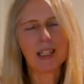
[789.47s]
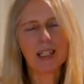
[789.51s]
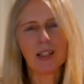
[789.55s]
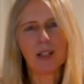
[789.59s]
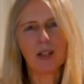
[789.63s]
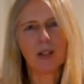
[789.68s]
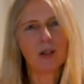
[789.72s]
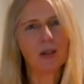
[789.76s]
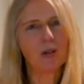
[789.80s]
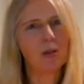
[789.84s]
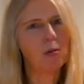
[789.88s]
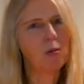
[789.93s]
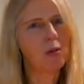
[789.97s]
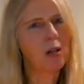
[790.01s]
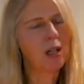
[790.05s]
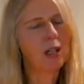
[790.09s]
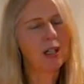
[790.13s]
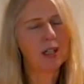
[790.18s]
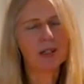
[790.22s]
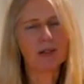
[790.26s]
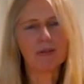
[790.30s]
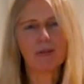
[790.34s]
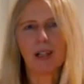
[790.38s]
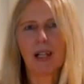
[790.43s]
in the whole
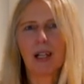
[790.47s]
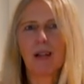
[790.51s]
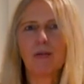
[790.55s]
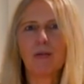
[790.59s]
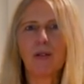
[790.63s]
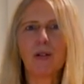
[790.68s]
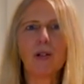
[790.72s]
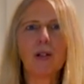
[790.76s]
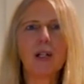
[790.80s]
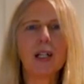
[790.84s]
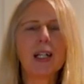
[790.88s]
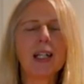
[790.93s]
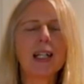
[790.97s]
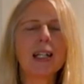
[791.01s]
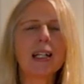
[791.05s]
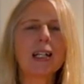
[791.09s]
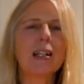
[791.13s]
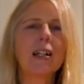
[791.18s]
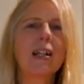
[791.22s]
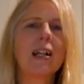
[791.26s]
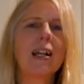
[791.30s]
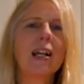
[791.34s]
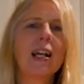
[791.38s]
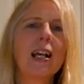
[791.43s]
world of olive
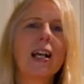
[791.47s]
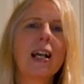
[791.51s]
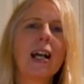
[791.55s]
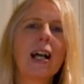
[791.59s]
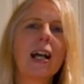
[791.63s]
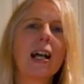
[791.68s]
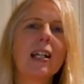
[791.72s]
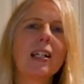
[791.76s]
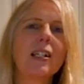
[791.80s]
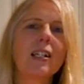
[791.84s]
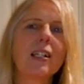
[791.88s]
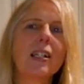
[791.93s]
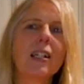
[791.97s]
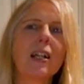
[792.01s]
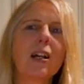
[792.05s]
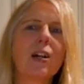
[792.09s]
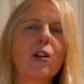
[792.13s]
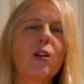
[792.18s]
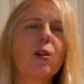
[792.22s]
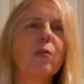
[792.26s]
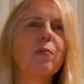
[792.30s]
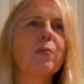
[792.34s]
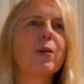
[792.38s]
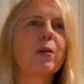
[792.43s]
oil, and I
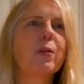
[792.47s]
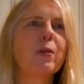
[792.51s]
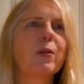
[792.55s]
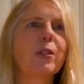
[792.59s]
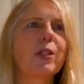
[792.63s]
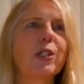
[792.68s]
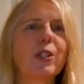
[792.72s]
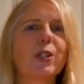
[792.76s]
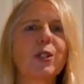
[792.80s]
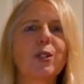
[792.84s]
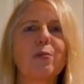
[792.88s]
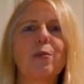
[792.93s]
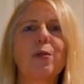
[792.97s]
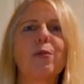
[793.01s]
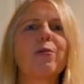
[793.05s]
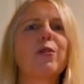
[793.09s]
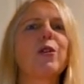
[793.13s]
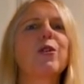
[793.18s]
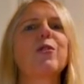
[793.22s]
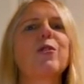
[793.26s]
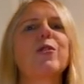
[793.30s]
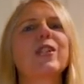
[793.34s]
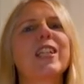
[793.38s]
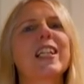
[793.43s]
hope it sort of
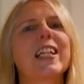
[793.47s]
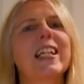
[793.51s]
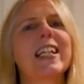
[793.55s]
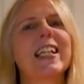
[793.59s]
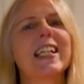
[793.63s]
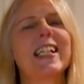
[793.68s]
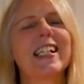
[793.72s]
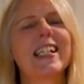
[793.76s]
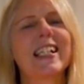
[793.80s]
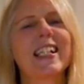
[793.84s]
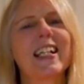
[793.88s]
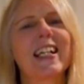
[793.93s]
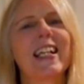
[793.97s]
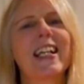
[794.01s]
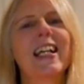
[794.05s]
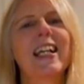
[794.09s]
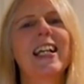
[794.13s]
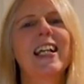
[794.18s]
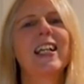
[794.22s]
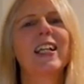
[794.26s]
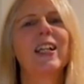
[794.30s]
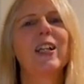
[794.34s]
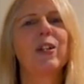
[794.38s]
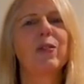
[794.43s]
provokes you into,
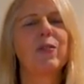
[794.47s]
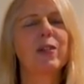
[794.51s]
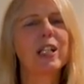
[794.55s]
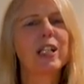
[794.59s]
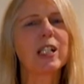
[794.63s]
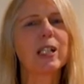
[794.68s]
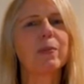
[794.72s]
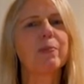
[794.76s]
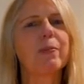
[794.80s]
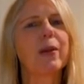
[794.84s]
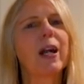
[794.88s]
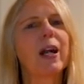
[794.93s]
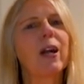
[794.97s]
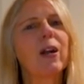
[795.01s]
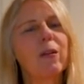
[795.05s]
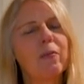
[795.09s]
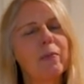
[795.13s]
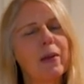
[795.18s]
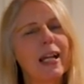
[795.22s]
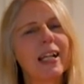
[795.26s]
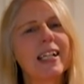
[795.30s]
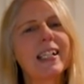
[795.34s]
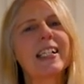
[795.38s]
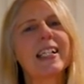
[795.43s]
you know,
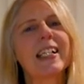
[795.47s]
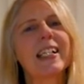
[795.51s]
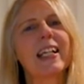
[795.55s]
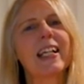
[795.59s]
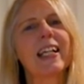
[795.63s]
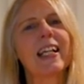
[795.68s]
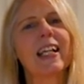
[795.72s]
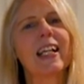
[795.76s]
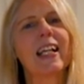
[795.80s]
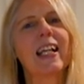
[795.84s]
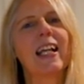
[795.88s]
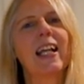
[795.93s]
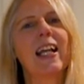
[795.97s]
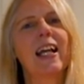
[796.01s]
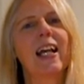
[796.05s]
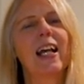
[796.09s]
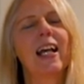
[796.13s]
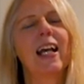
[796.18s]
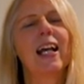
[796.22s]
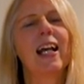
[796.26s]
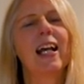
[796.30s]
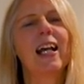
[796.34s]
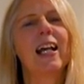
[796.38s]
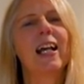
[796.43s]
experimenting.
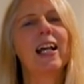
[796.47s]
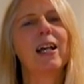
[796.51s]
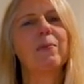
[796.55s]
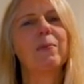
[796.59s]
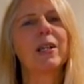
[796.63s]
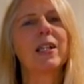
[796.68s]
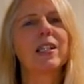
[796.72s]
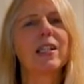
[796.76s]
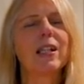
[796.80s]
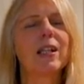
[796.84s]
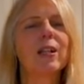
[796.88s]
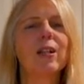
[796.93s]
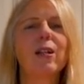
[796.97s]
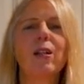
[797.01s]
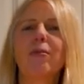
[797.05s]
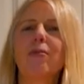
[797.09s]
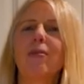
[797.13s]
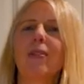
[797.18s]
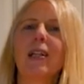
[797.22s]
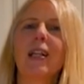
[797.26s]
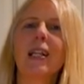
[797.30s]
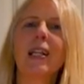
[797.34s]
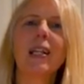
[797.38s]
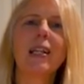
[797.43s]
It's a
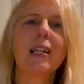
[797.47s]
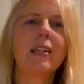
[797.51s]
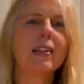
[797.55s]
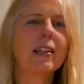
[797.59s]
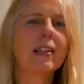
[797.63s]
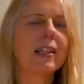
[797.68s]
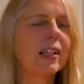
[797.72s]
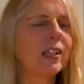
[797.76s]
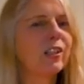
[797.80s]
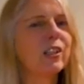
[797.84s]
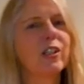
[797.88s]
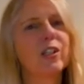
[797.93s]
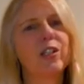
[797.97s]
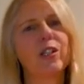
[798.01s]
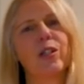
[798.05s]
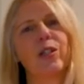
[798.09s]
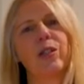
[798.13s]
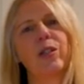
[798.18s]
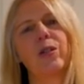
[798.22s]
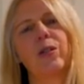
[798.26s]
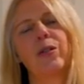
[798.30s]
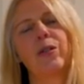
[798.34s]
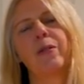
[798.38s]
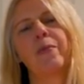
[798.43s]
lovely thing to
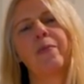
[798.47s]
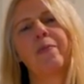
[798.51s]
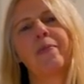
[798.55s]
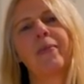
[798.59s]
do.